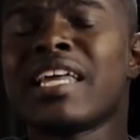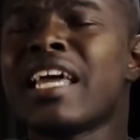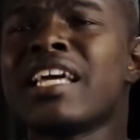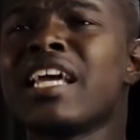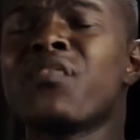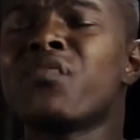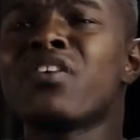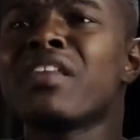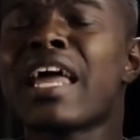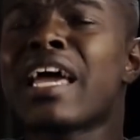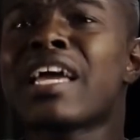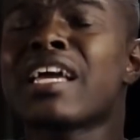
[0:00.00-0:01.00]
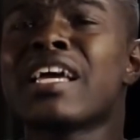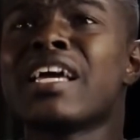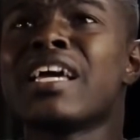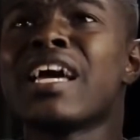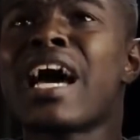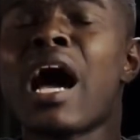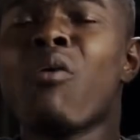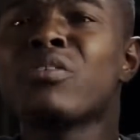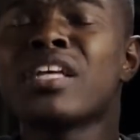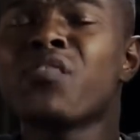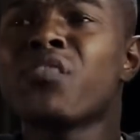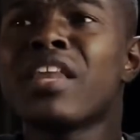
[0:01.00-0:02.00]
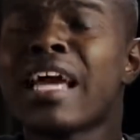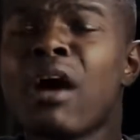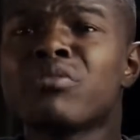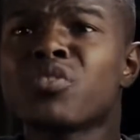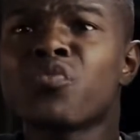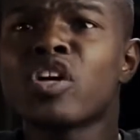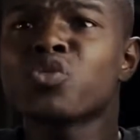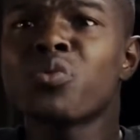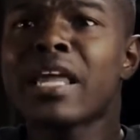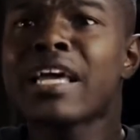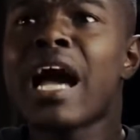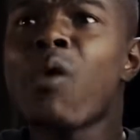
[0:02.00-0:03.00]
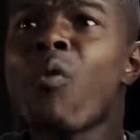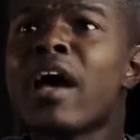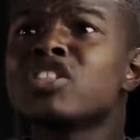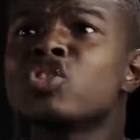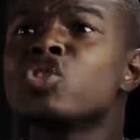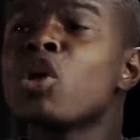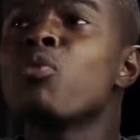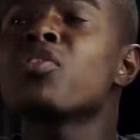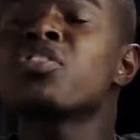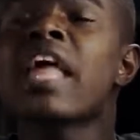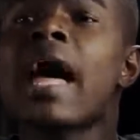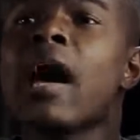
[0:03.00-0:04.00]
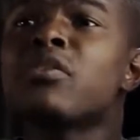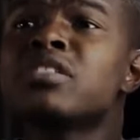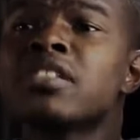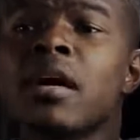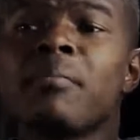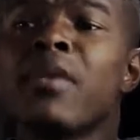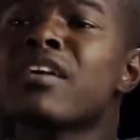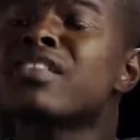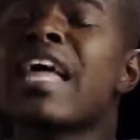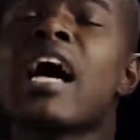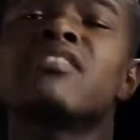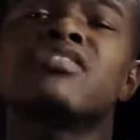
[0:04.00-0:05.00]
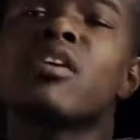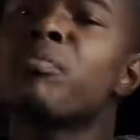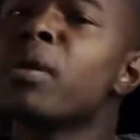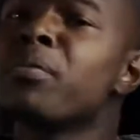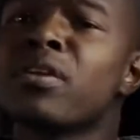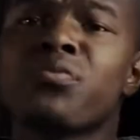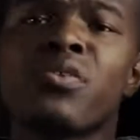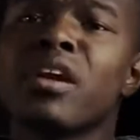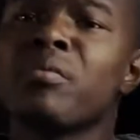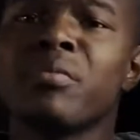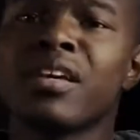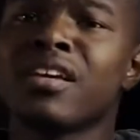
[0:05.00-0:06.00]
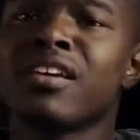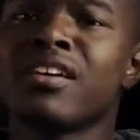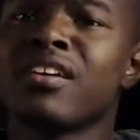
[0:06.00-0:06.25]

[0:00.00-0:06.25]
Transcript: And it, it felt like I was, it felt like I was the first one. Like I was, it was thousands among thousands of people in front of me.